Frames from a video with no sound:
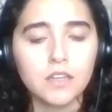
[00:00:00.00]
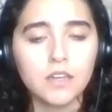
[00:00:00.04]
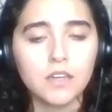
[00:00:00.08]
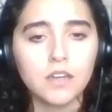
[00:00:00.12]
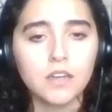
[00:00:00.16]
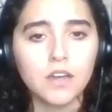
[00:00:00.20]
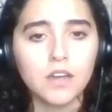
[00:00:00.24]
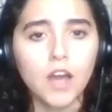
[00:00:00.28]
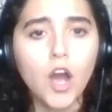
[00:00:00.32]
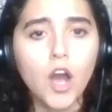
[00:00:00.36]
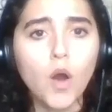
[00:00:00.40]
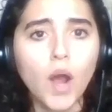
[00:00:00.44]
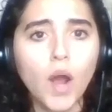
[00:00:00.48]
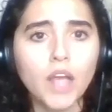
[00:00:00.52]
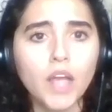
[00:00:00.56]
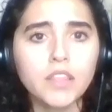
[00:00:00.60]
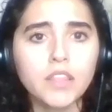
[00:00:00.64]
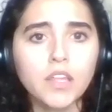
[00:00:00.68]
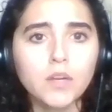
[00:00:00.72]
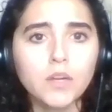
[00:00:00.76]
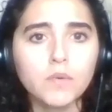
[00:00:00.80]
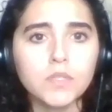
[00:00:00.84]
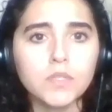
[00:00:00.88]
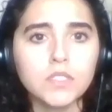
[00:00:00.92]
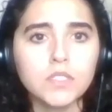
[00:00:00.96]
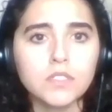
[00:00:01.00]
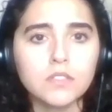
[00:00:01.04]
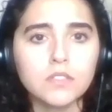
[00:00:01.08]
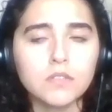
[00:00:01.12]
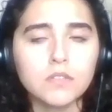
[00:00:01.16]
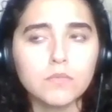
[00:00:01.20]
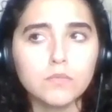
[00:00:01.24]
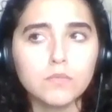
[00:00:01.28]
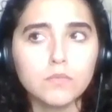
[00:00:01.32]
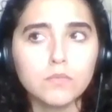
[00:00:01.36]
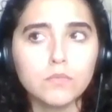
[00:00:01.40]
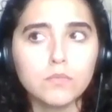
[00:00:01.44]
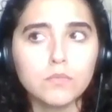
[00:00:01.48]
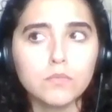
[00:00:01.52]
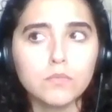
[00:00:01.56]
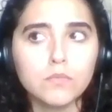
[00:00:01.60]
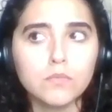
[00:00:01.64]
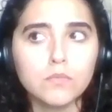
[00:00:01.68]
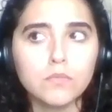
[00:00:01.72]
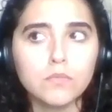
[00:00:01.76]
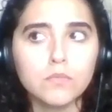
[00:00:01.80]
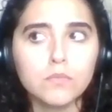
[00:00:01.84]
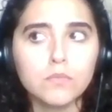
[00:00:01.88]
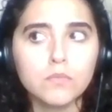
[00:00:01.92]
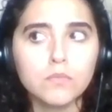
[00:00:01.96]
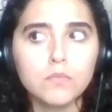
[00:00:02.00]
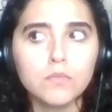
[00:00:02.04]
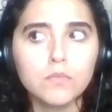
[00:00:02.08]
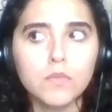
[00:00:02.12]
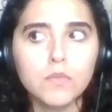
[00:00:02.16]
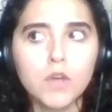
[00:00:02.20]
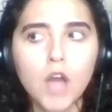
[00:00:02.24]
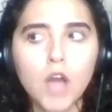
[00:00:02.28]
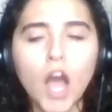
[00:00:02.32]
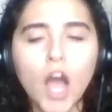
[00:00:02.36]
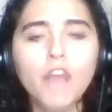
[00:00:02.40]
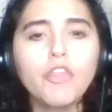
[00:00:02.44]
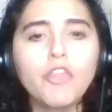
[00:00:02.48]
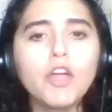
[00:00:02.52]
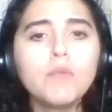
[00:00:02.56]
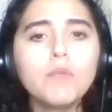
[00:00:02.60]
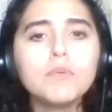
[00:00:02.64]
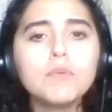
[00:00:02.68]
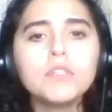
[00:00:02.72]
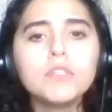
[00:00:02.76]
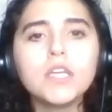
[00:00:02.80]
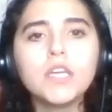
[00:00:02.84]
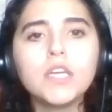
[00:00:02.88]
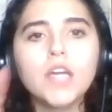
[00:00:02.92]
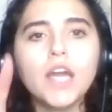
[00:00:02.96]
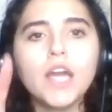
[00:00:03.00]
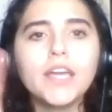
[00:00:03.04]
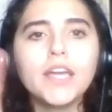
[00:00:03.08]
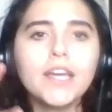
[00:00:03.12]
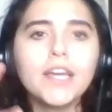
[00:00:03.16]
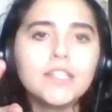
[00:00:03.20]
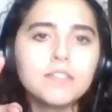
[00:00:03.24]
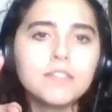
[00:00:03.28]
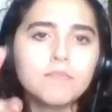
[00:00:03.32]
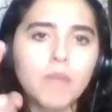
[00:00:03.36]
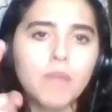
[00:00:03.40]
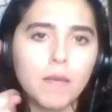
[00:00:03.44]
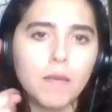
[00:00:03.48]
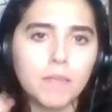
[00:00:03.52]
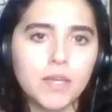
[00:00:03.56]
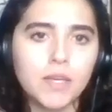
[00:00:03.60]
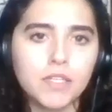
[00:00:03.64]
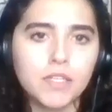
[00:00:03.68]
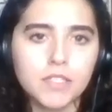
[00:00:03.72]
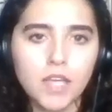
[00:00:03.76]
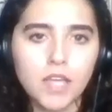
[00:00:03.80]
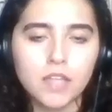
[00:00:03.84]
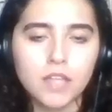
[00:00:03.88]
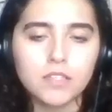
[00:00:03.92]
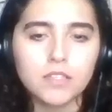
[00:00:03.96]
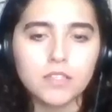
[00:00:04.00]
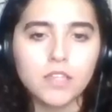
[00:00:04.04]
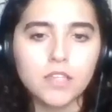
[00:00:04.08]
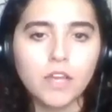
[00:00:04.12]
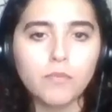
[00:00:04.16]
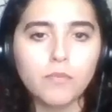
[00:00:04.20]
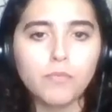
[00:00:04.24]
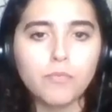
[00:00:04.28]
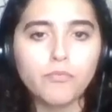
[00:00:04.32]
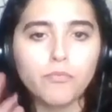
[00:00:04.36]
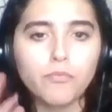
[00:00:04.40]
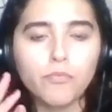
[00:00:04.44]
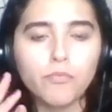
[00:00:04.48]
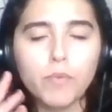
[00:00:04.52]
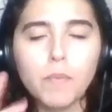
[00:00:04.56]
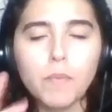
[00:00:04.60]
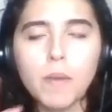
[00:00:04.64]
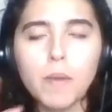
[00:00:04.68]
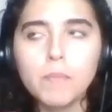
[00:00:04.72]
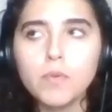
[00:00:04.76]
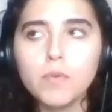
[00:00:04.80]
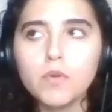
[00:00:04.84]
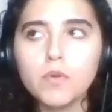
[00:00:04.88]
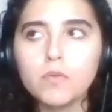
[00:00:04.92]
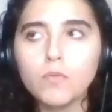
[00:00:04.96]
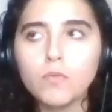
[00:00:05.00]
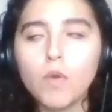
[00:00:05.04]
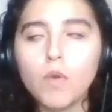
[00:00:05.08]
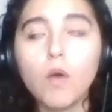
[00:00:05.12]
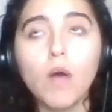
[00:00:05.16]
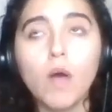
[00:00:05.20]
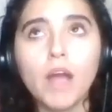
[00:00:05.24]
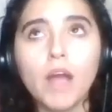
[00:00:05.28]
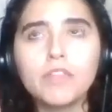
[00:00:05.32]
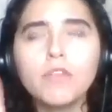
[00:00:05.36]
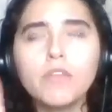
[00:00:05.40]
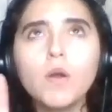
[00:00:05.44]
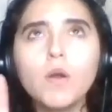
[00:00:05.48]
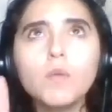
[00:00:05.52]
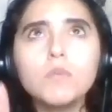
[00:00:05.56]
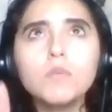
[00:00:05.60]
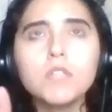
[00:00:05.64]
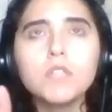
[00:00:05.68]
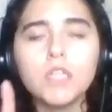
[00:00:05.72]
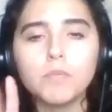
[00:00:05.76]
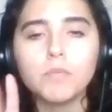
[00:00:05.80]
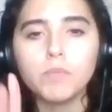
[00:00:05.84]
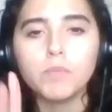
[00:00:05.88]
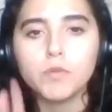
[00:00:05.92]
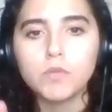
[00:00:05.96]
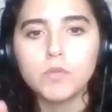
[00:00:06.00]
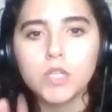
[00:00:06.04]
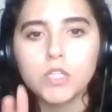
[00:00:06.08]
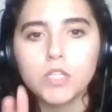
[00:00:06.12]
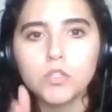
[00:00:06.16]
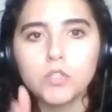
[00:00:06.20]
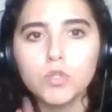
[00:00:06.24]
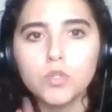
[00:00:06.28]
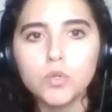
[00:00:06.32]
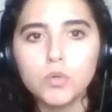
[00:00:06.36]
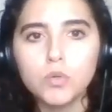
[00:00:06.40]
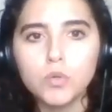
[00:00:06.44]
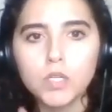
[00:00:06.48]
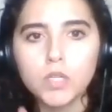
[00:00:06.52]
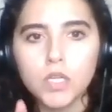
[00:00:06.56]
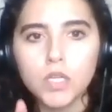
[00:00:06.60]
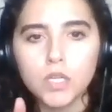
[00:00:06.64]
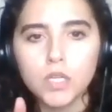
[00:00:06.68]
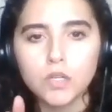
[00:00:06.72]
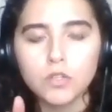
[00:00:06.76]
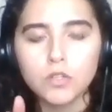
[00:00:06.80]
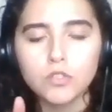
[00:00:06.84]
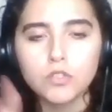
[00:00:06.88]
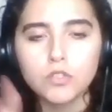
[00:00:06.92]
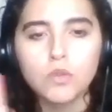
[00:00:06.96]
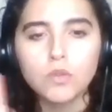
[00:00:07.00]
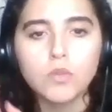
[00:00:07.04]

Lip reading: Oh, I thought it was like I guess that makes sense because I remember well, I thought it was like within 2 years.